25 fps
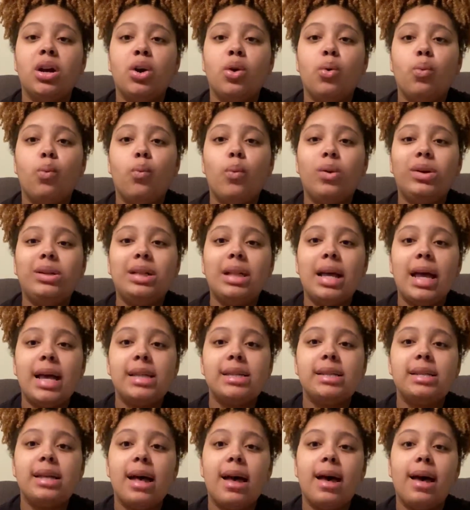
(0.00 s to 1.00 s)
one
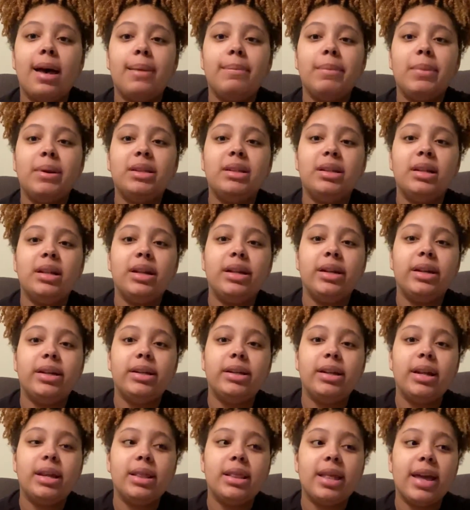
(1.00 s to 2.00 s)
last time, and
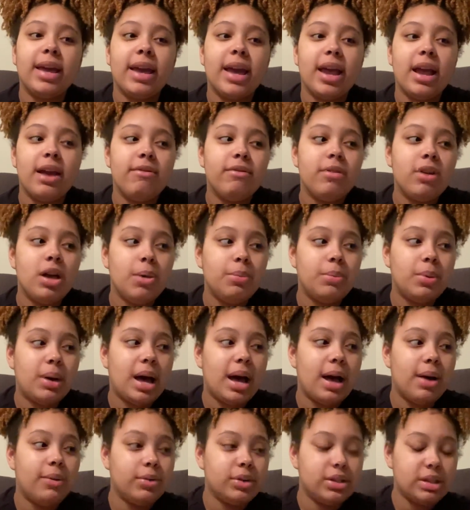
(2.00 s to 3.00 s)
then like every couple
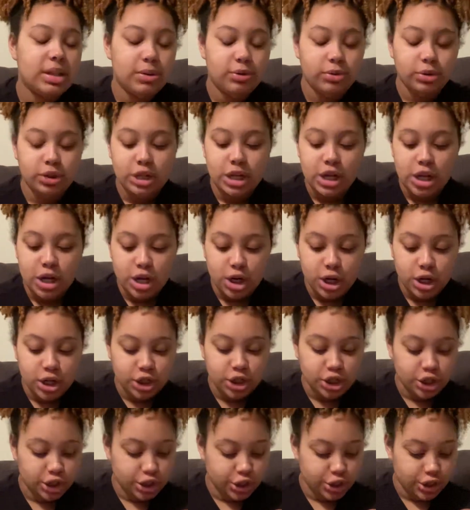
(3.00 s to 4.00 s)
hours they would check her
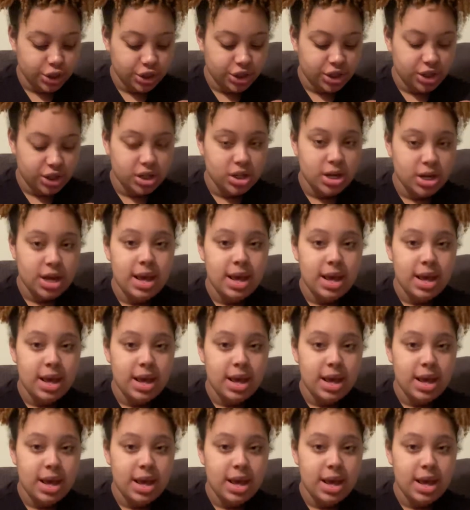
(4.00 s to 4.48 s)
sugars,